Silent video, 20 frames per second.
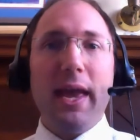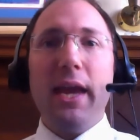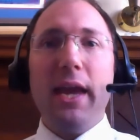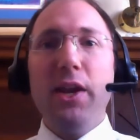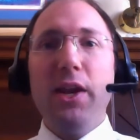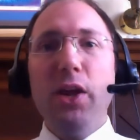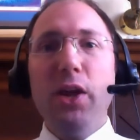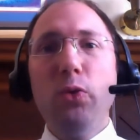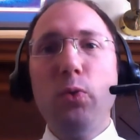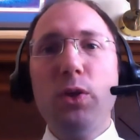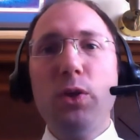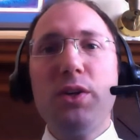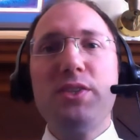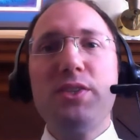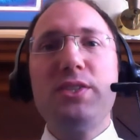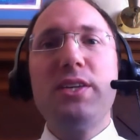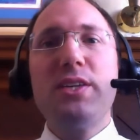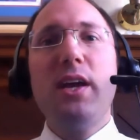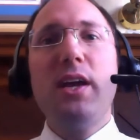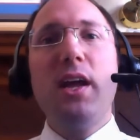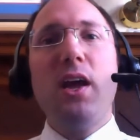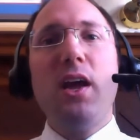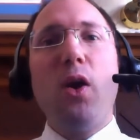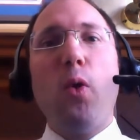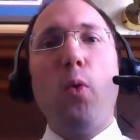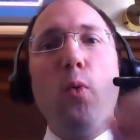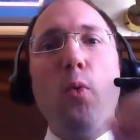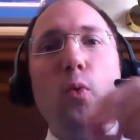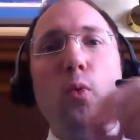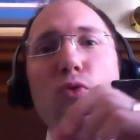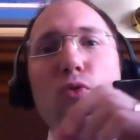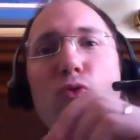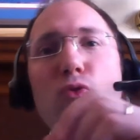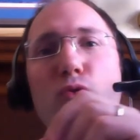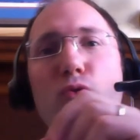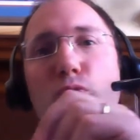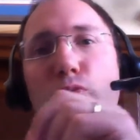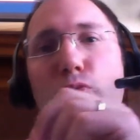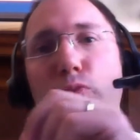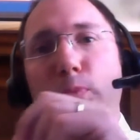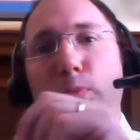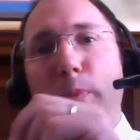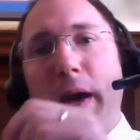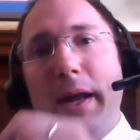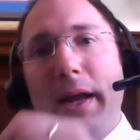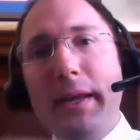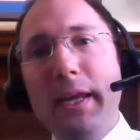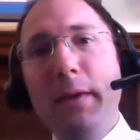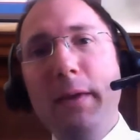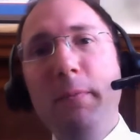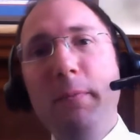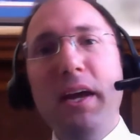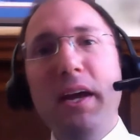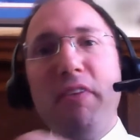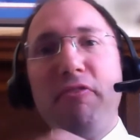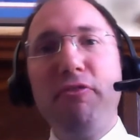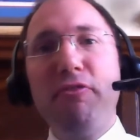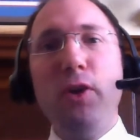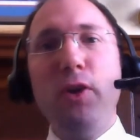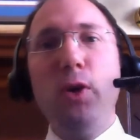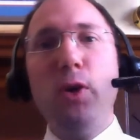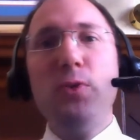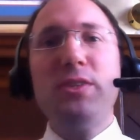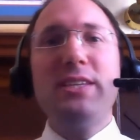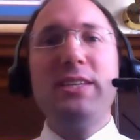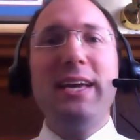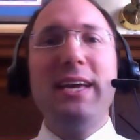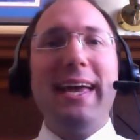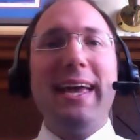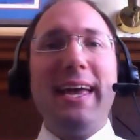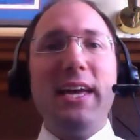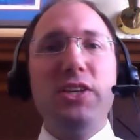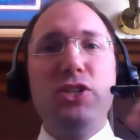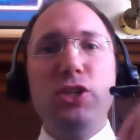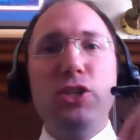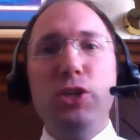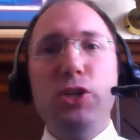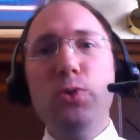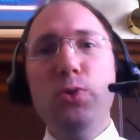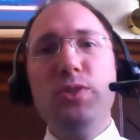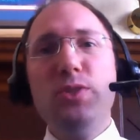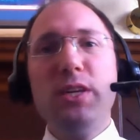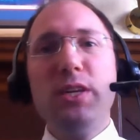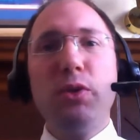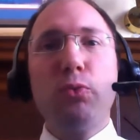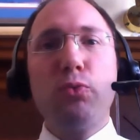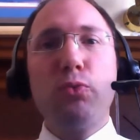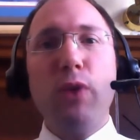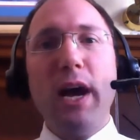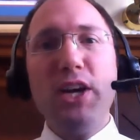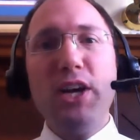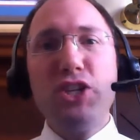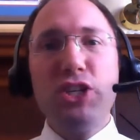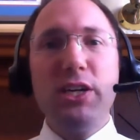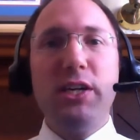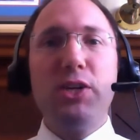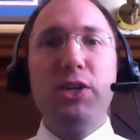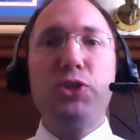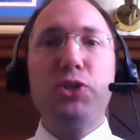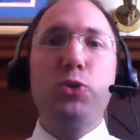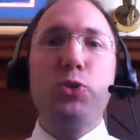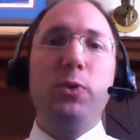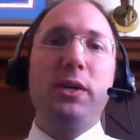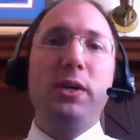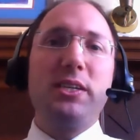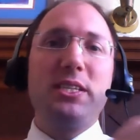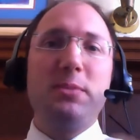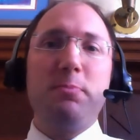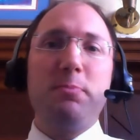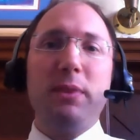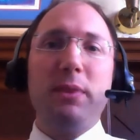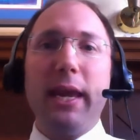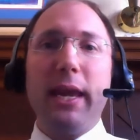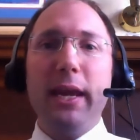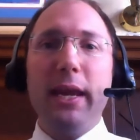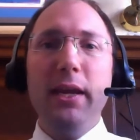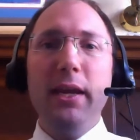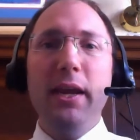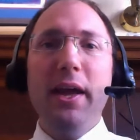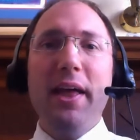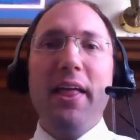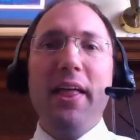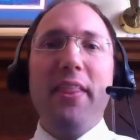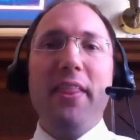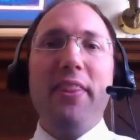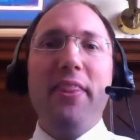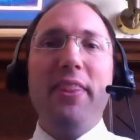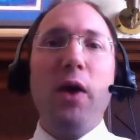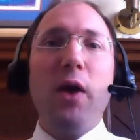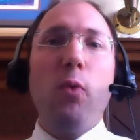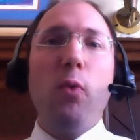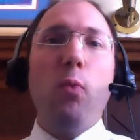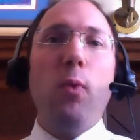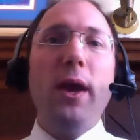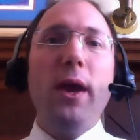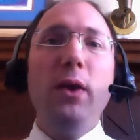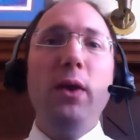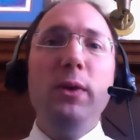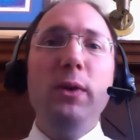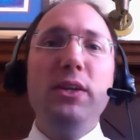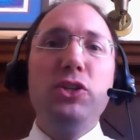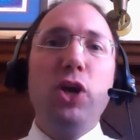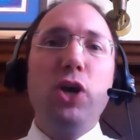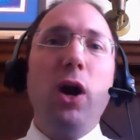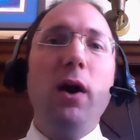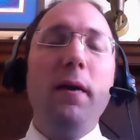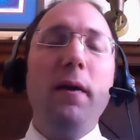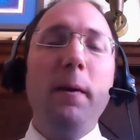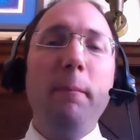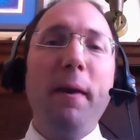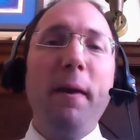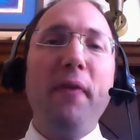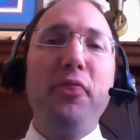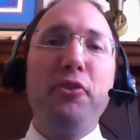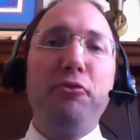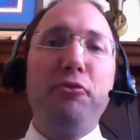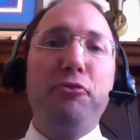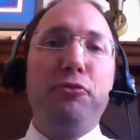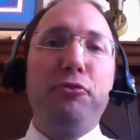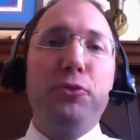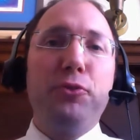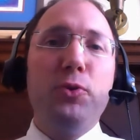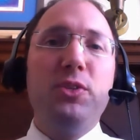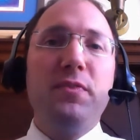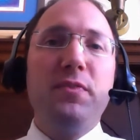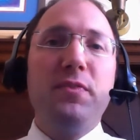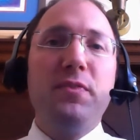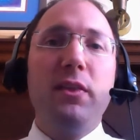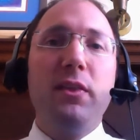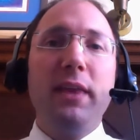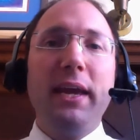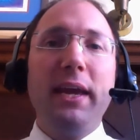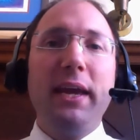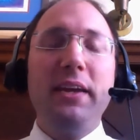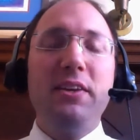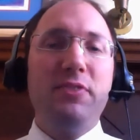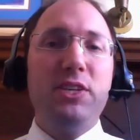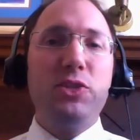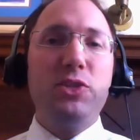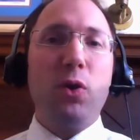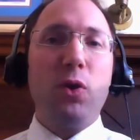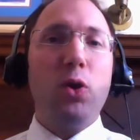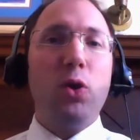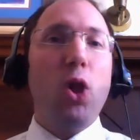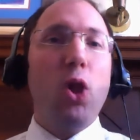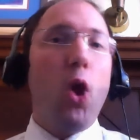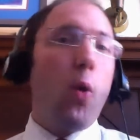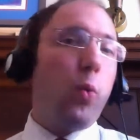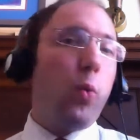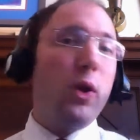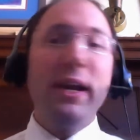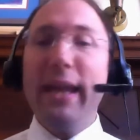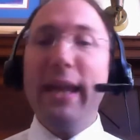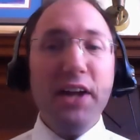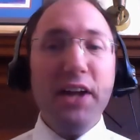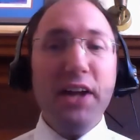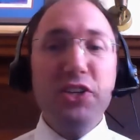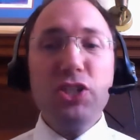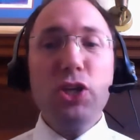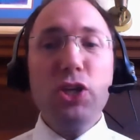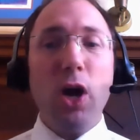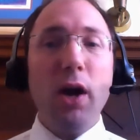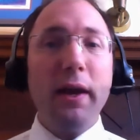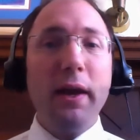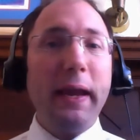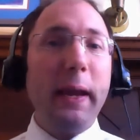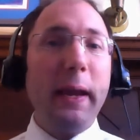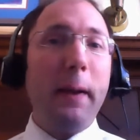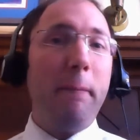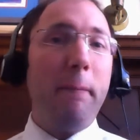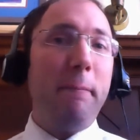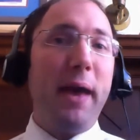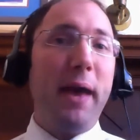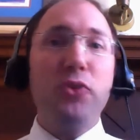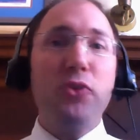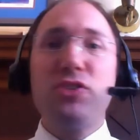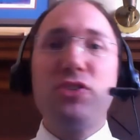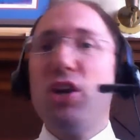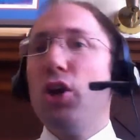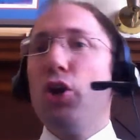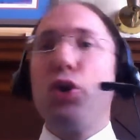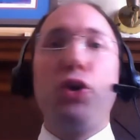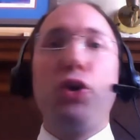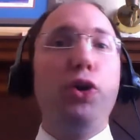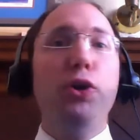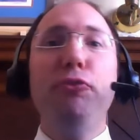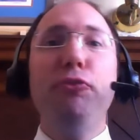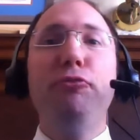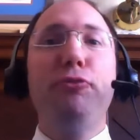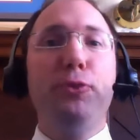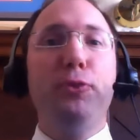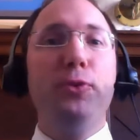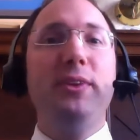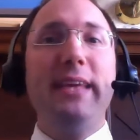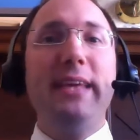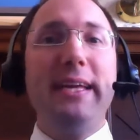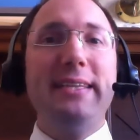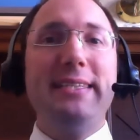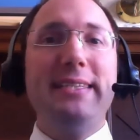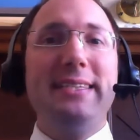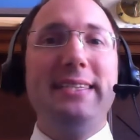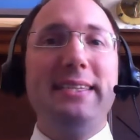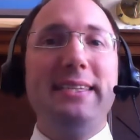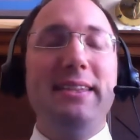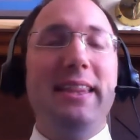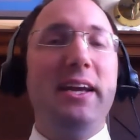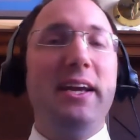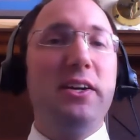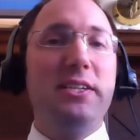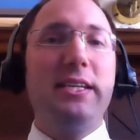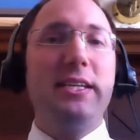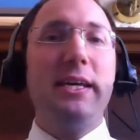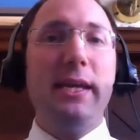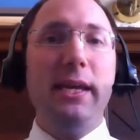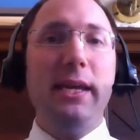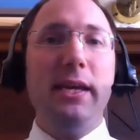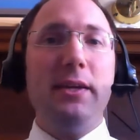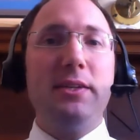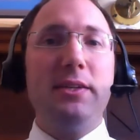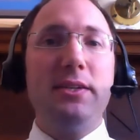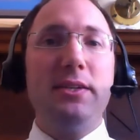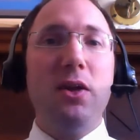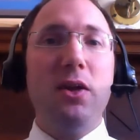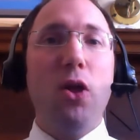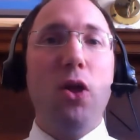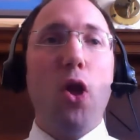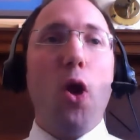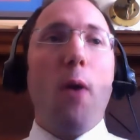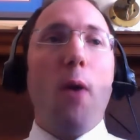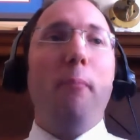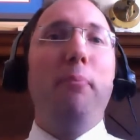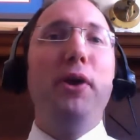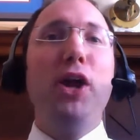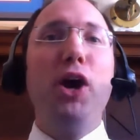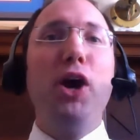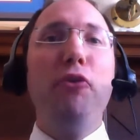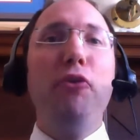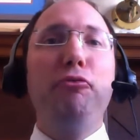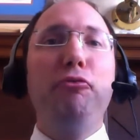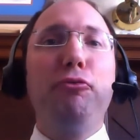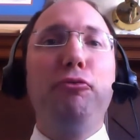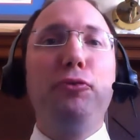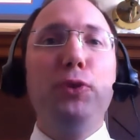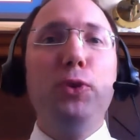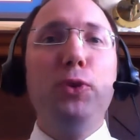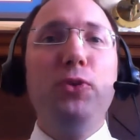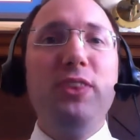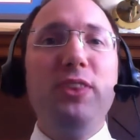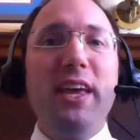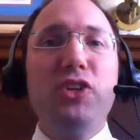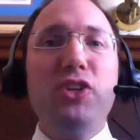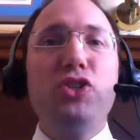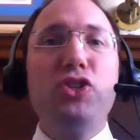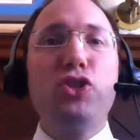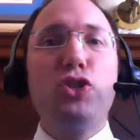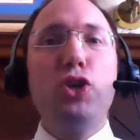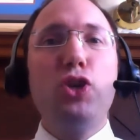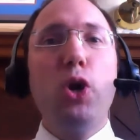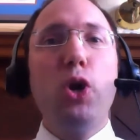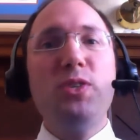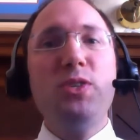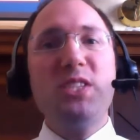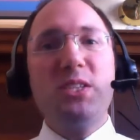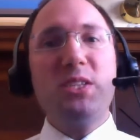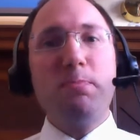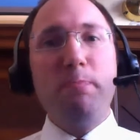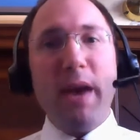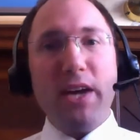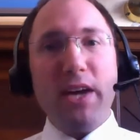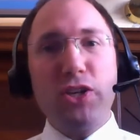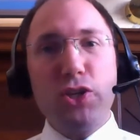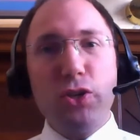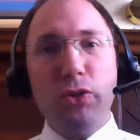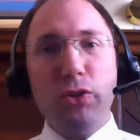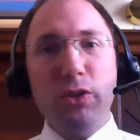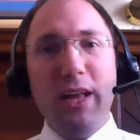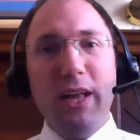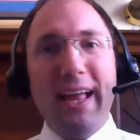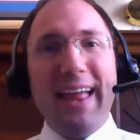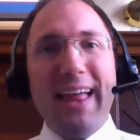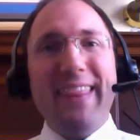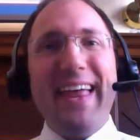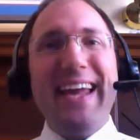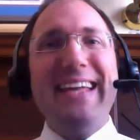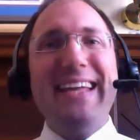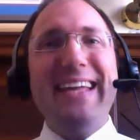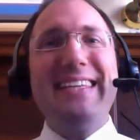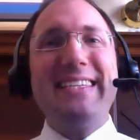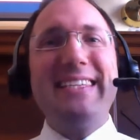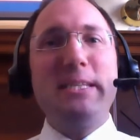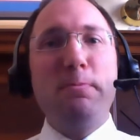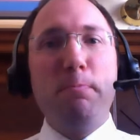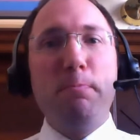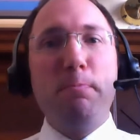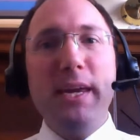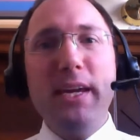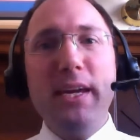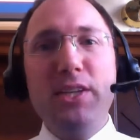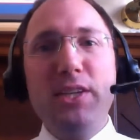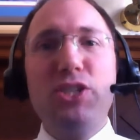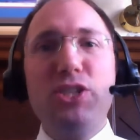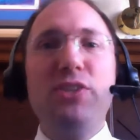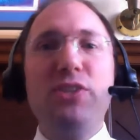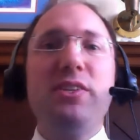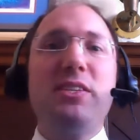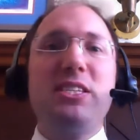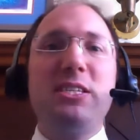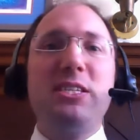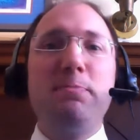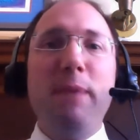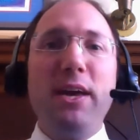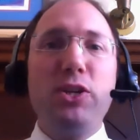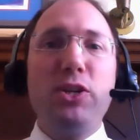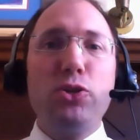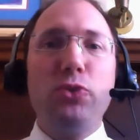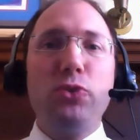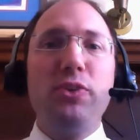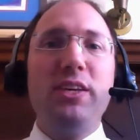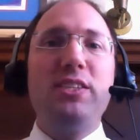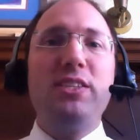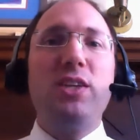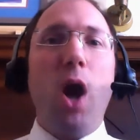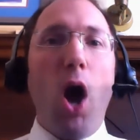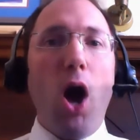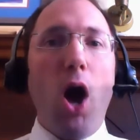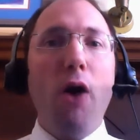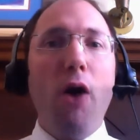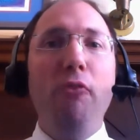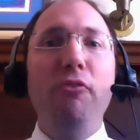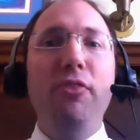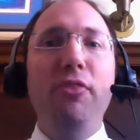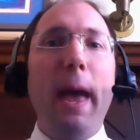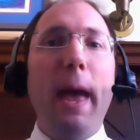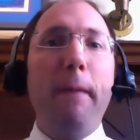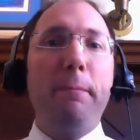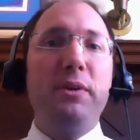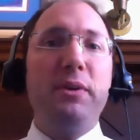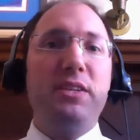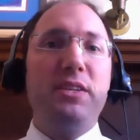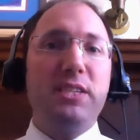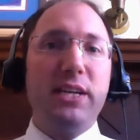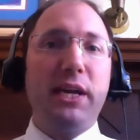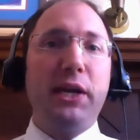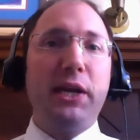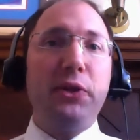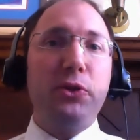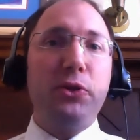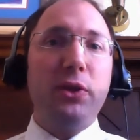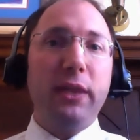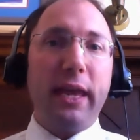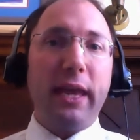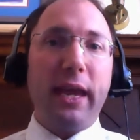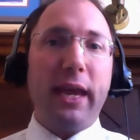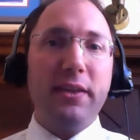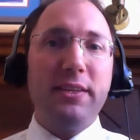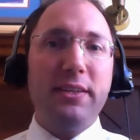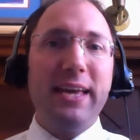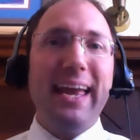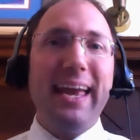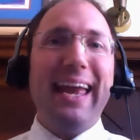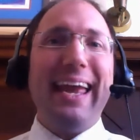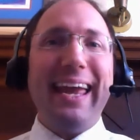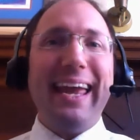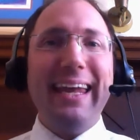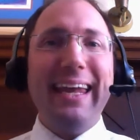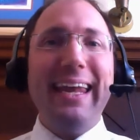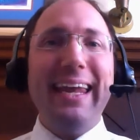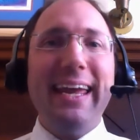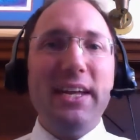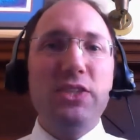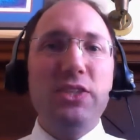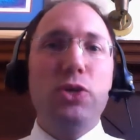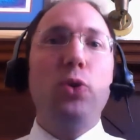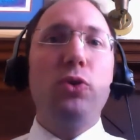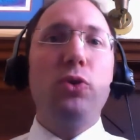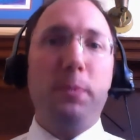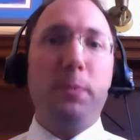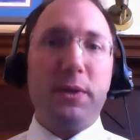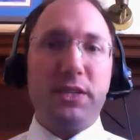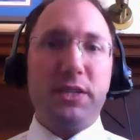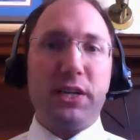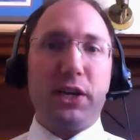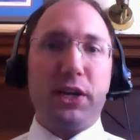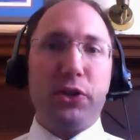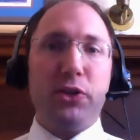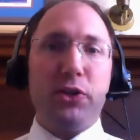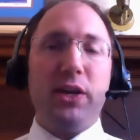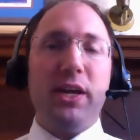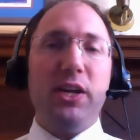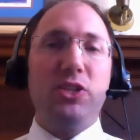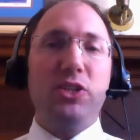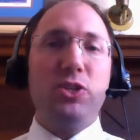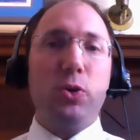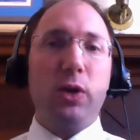In other words, Panim Yafot is using Rashi here to explain that when we talk about the fruits of the land of Israel, we're not just talking about good fruit that's there to eat, but of fruit that is so special that it speaks to the specialness of that particular land in its own particular in its own